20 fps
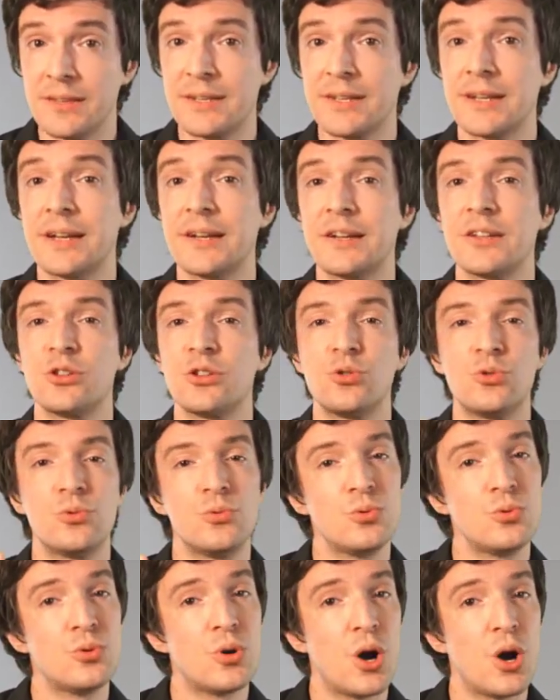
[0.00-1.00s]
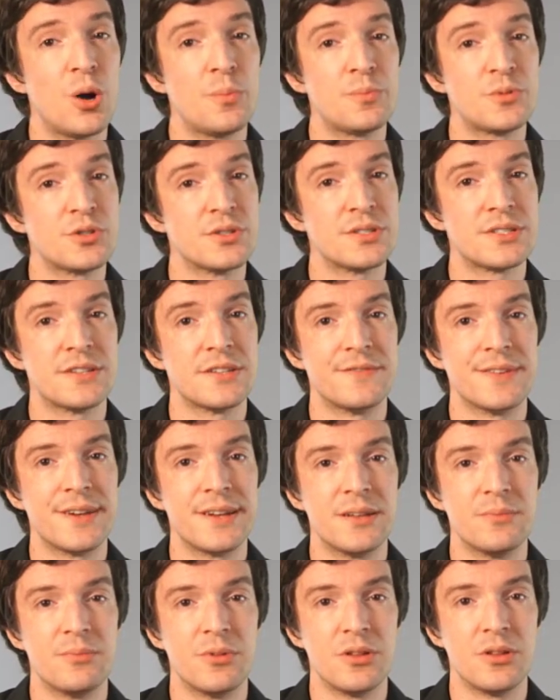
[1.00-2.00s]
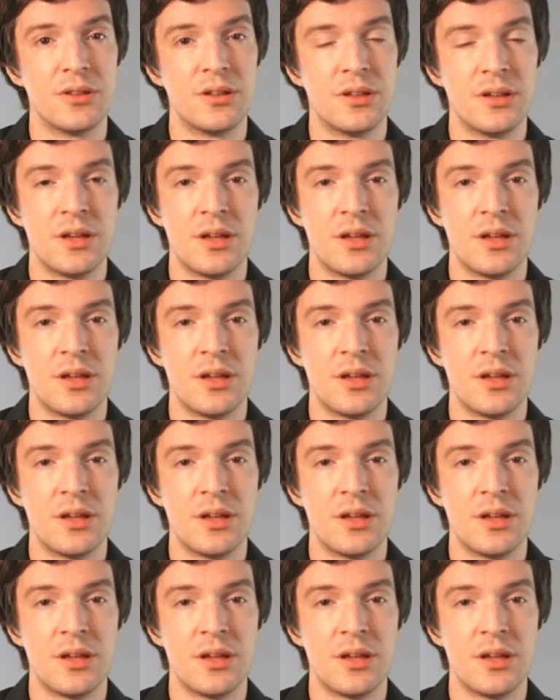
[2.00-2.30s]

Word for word: there are two options available.